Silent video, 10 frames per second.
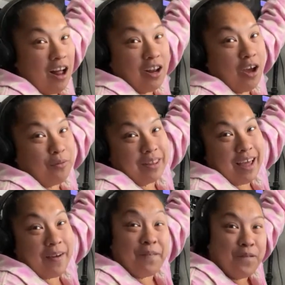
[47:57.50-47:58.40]
Along with
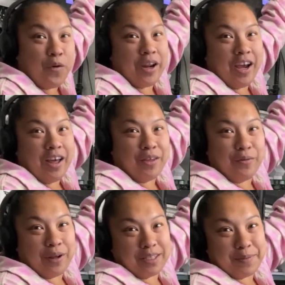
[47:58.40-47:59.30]
like 40 other
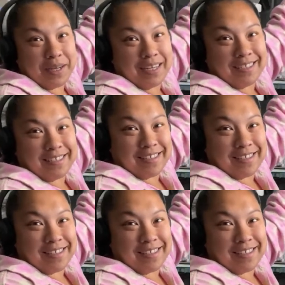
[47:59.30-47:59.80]
ones because